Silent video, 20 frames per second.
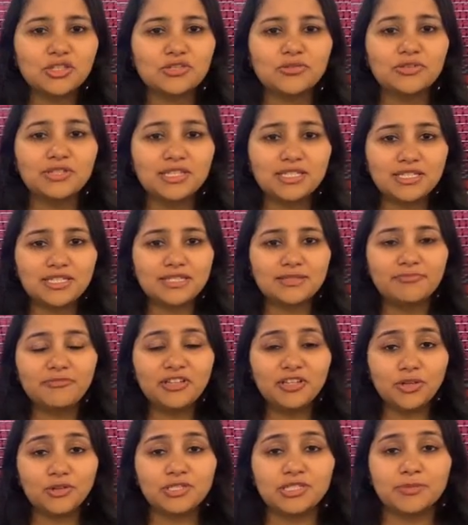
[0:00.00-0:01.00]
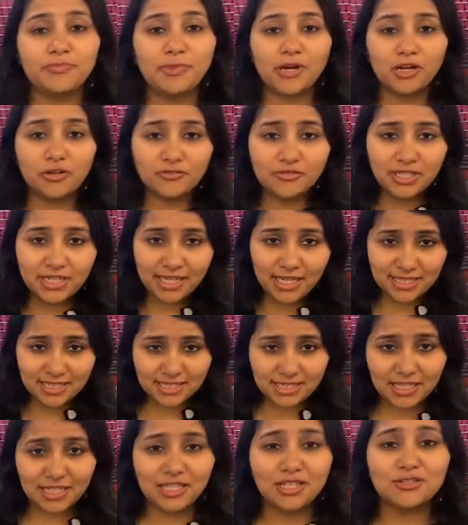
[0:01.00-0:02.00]
this video is a part of the entire
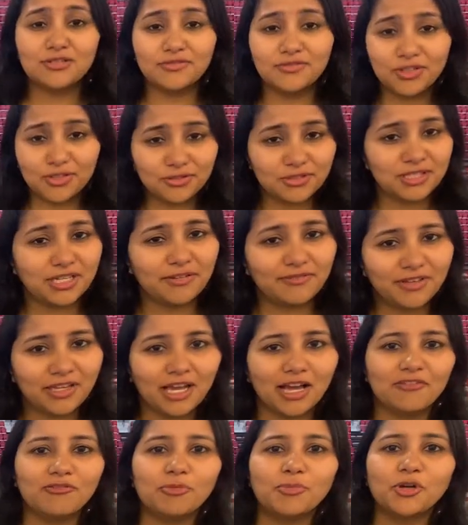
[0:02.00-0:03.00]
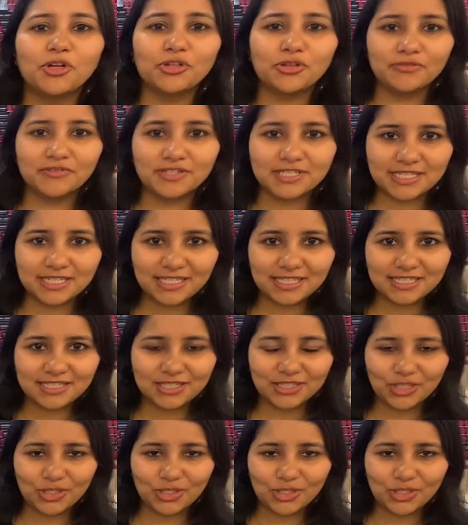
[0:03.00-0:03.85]
series of videos that we have about universities in the